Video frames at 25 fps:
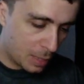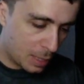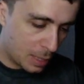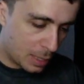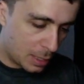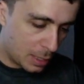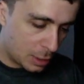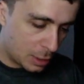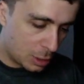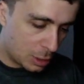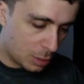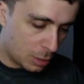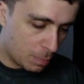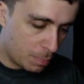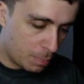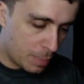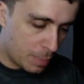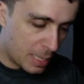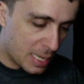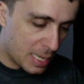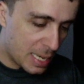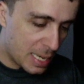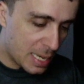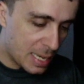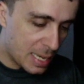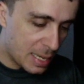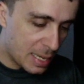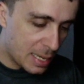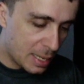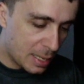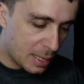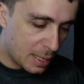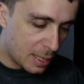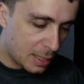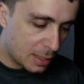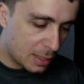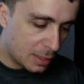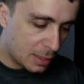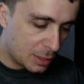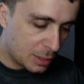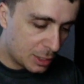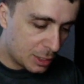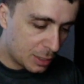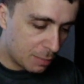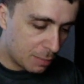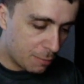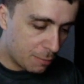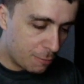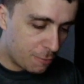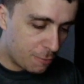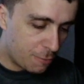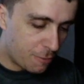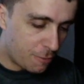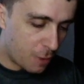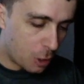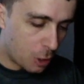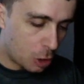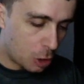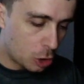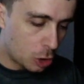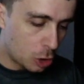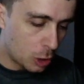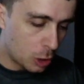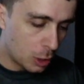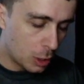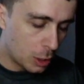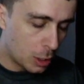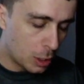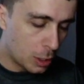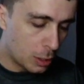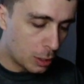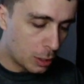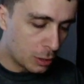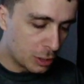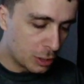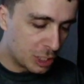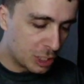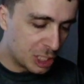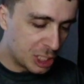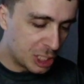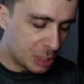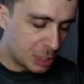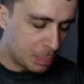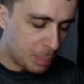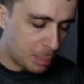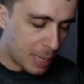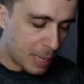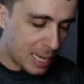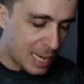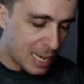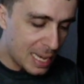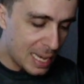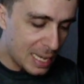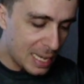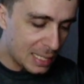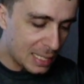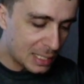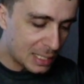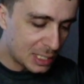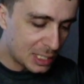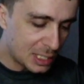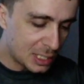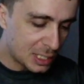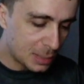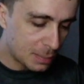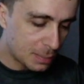to be some function called space